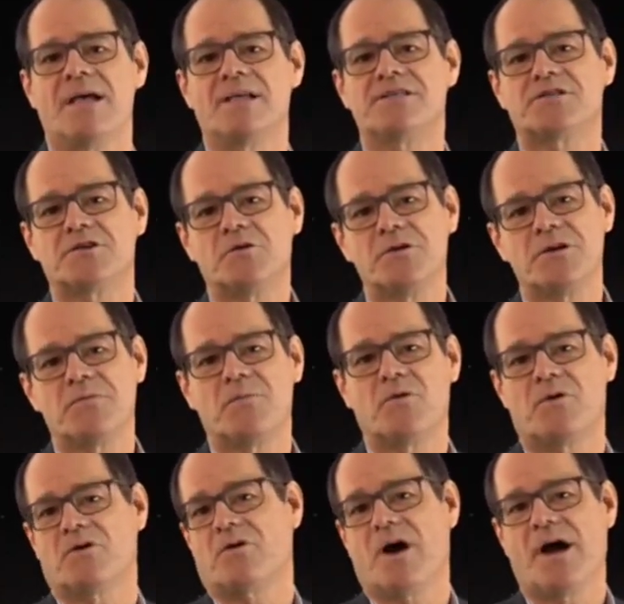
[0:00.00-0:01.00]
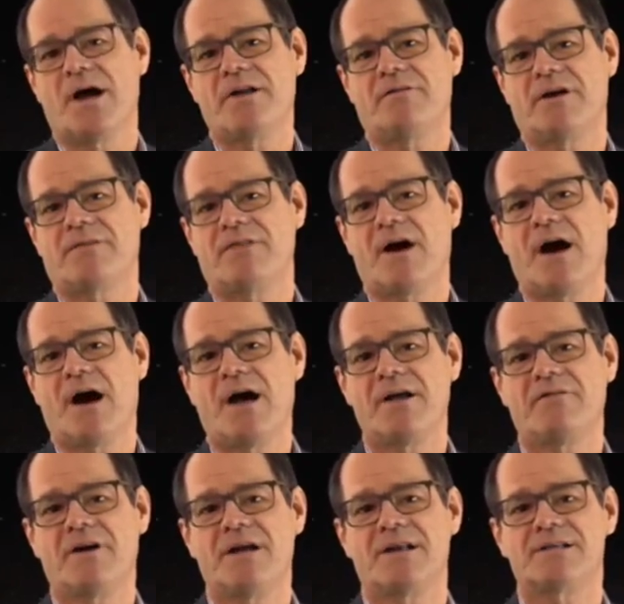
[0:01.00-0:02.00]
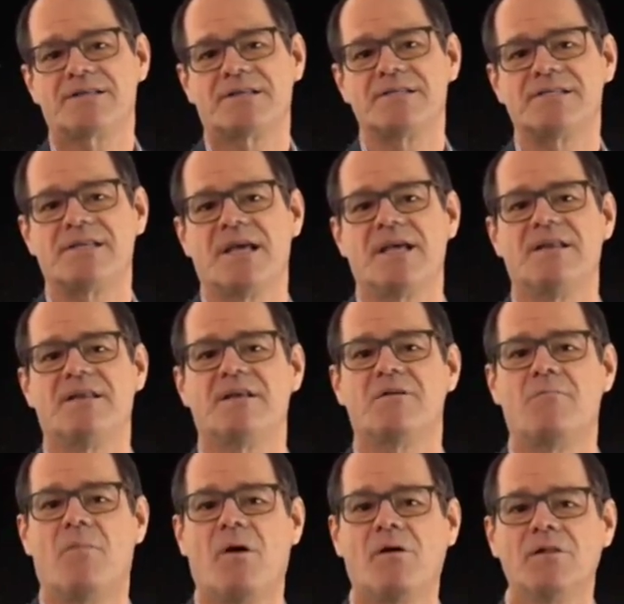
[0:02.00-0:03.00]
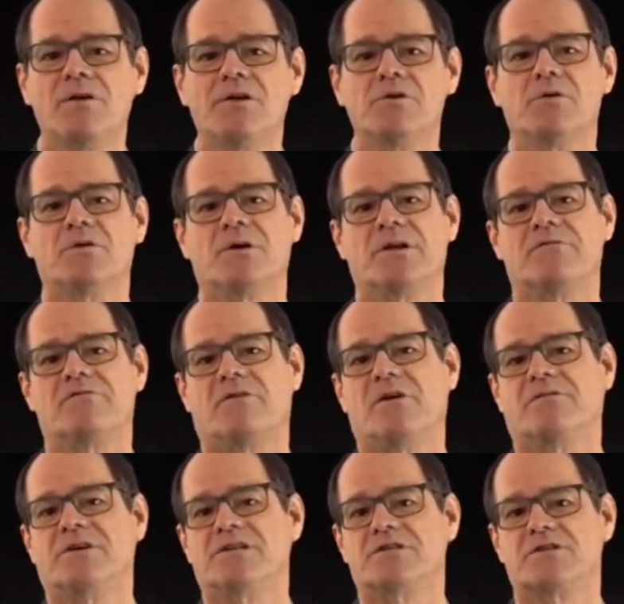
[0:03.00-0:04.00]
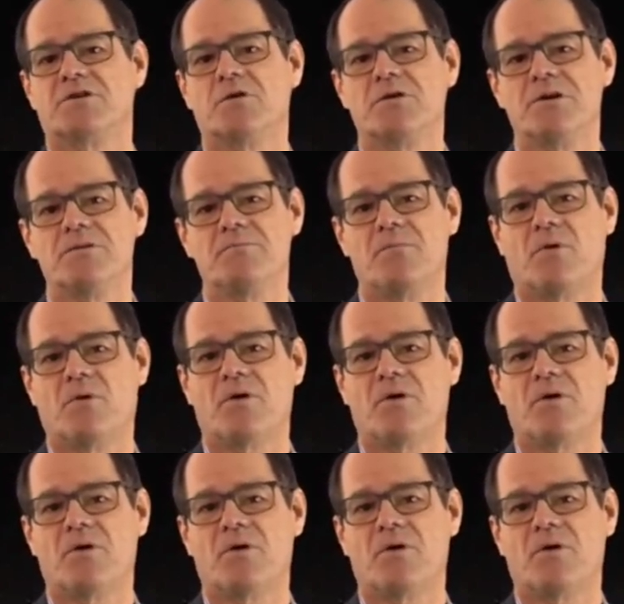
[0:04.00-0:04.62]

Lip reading: In sodium borohydride, the hydride is contained in a molecule involving sodium,